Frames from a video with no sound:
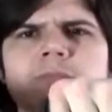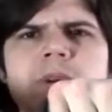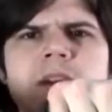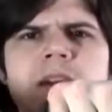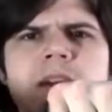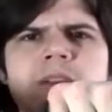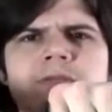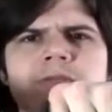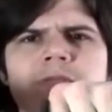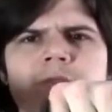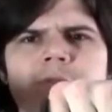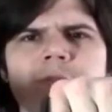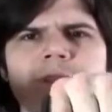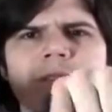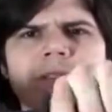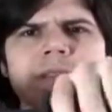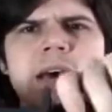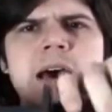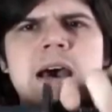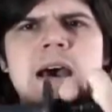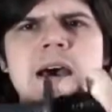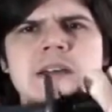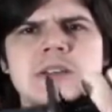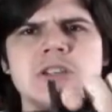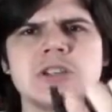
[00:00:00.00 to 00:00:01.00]
made from the
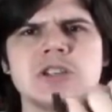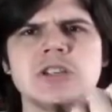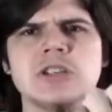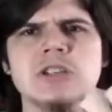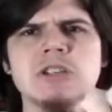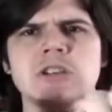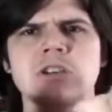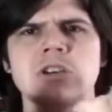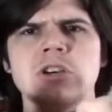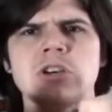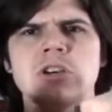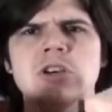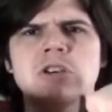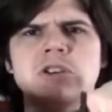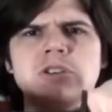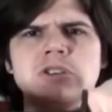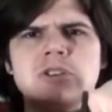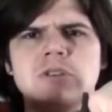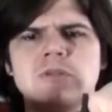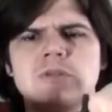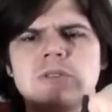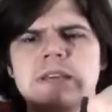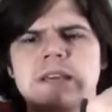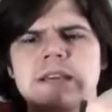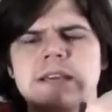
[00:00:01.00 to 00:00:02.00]
tachi
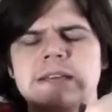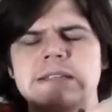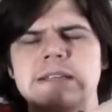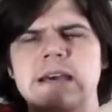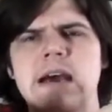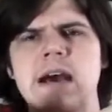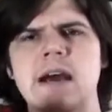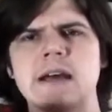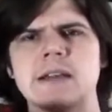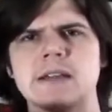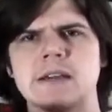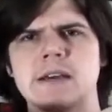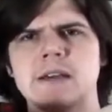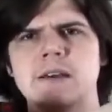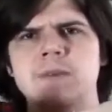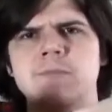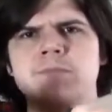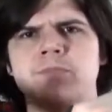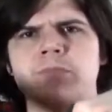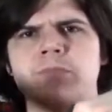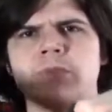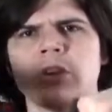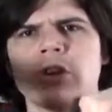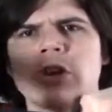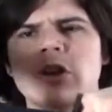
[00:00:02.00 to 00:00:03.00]
to the katana,
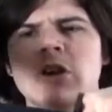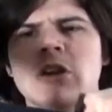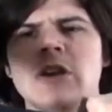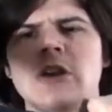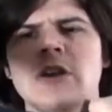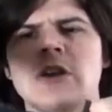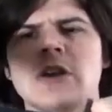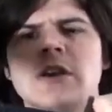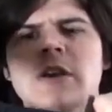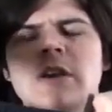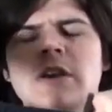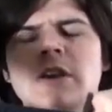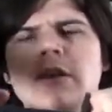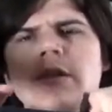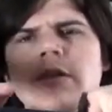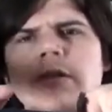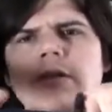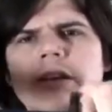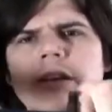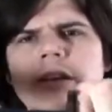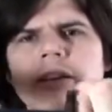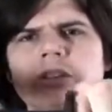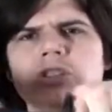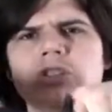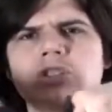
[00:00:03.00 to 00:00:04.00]

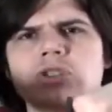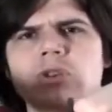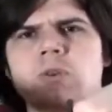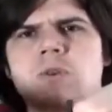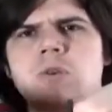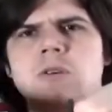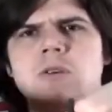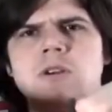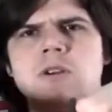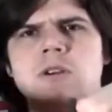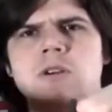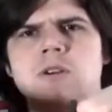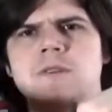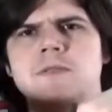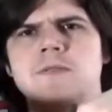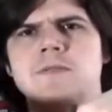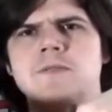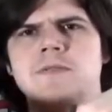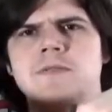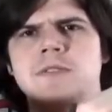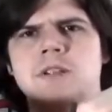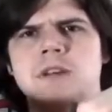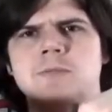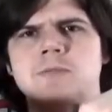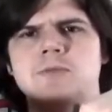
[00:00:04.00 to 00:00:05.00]
the sword
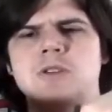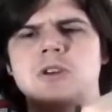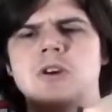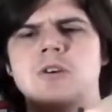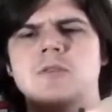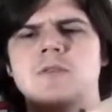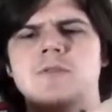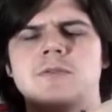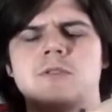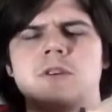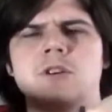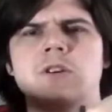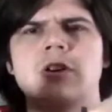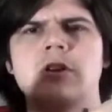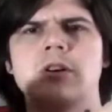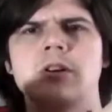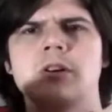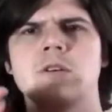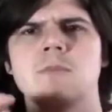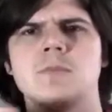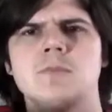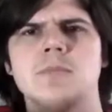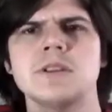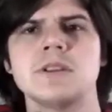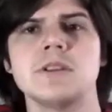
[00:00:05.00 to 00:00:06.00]
flipped over,
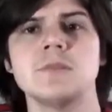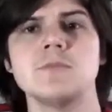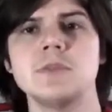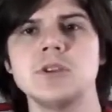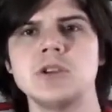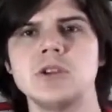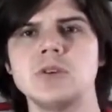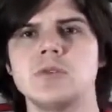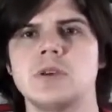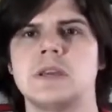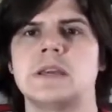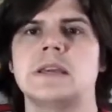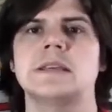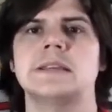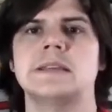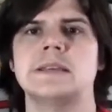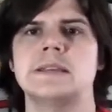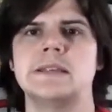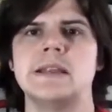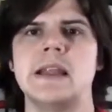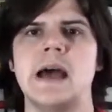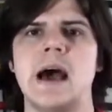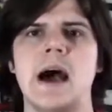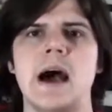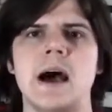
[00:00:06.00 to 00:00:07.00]
but the Menuki did
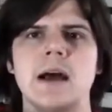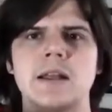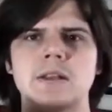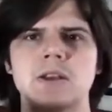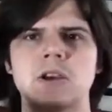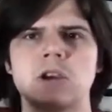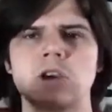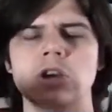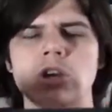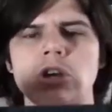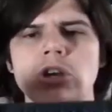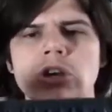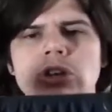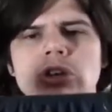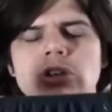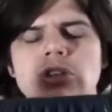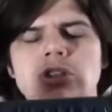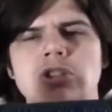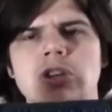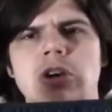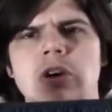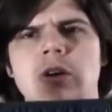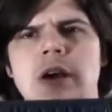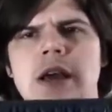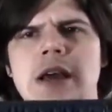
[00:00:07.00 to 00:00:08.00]
not.
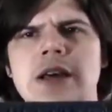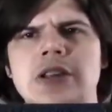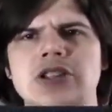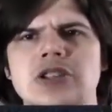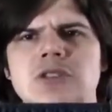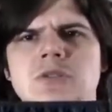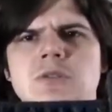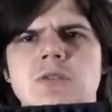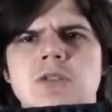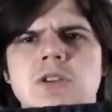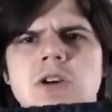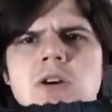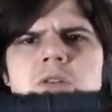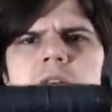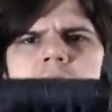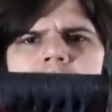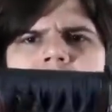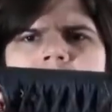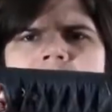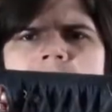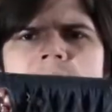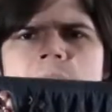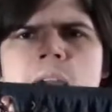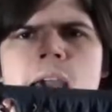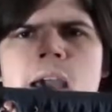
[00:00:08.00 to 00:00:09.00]
So as you'll
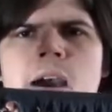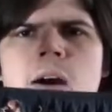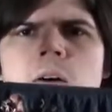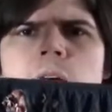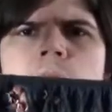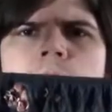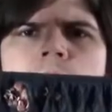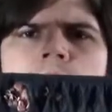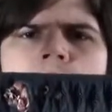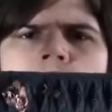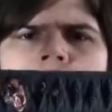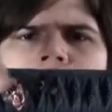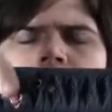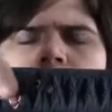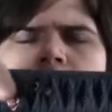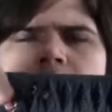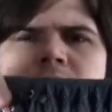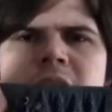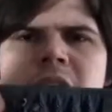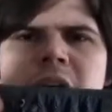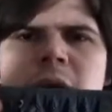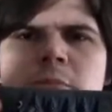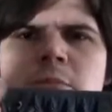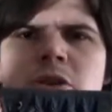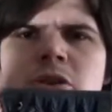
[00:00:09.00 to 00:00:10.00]
notice now,
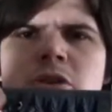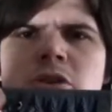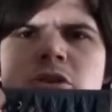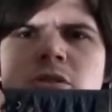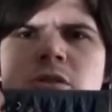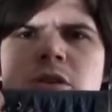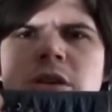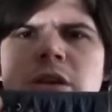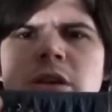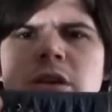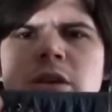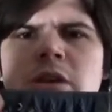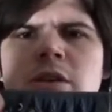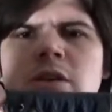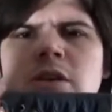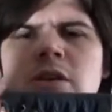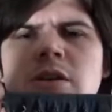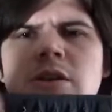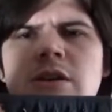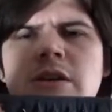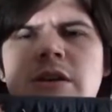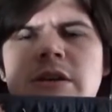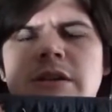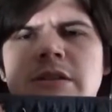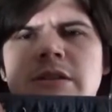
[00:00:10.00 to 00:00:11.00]
that Menuki
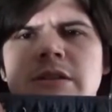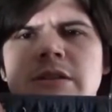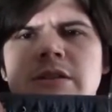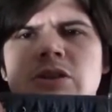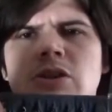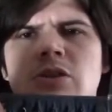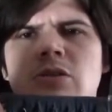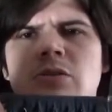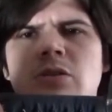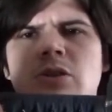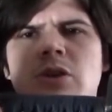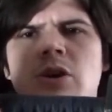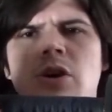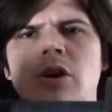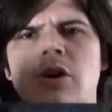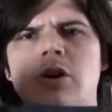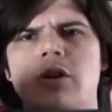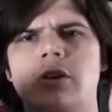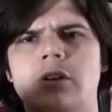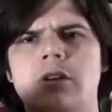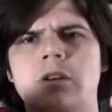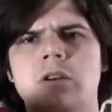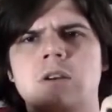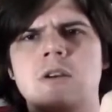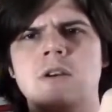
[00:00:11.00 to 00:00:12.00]
is no
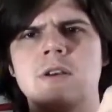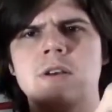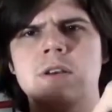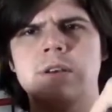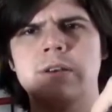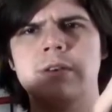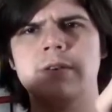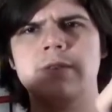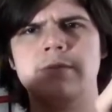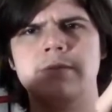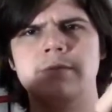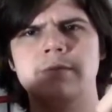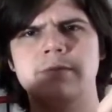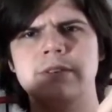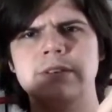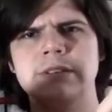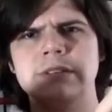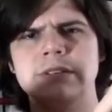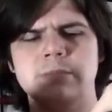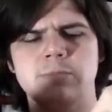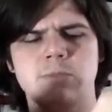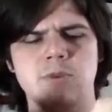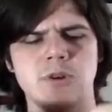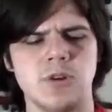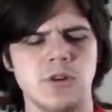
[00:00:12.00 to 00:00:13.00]
longer
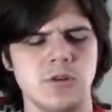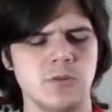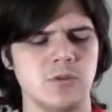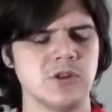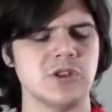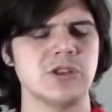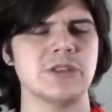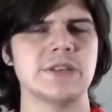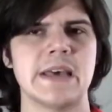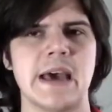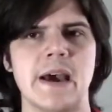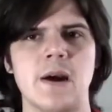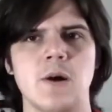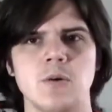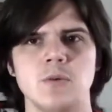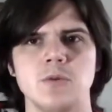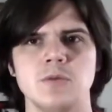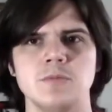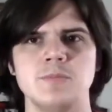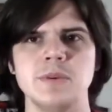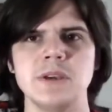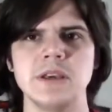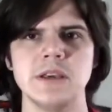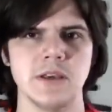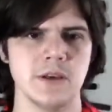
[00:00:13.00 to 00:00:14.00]
visible, which is how it
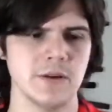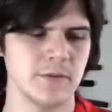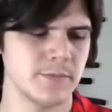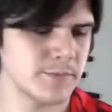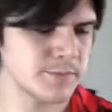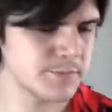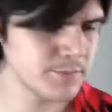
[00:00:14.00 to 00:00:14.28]
would be.